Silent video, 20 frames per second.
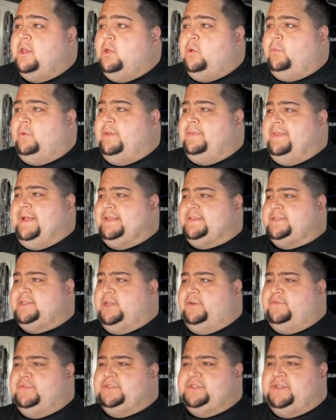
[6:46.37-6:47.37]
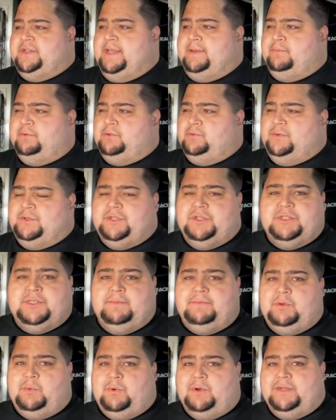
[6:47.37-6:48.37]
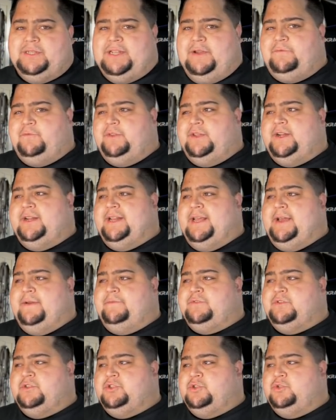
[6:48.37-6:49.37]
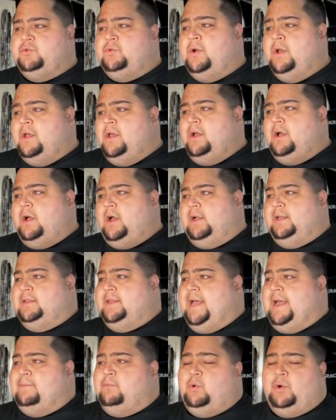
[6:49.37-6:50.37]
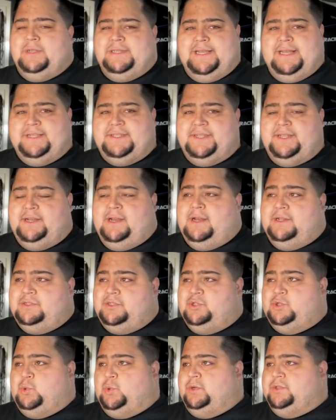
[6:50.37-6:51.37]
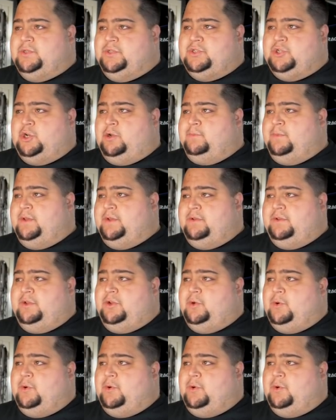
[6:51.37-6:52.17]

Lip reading: when that stuff is enabled, which is something we're definitely going to have to do a lot more testing on to sort of determine,